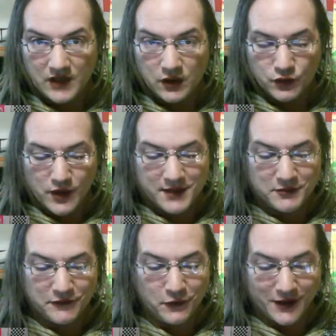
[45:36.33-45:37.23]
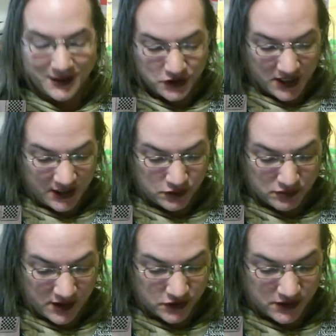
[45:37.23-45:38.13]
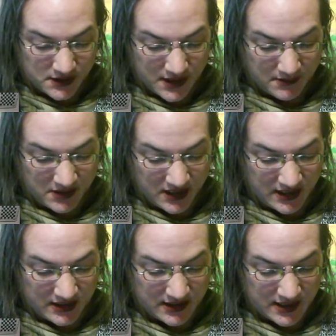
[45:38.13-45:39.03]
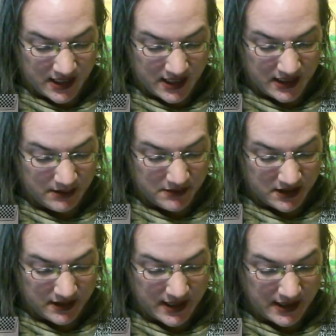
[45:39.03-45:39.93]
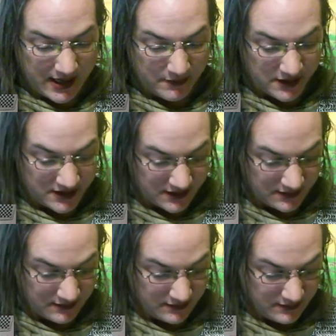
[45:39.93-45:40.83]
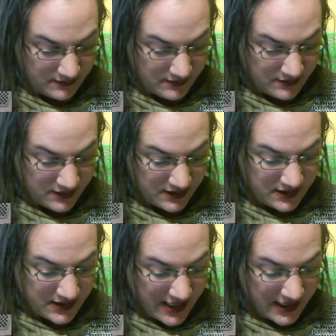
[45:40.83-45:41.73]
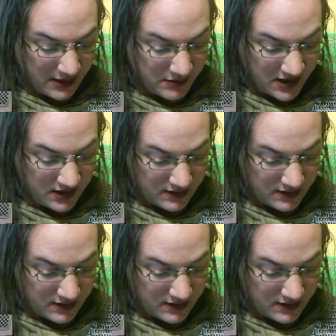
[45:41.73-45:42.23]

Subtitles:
right before I change brushes, I'm going to give a tiny bit of that iris. Just a tiny bit.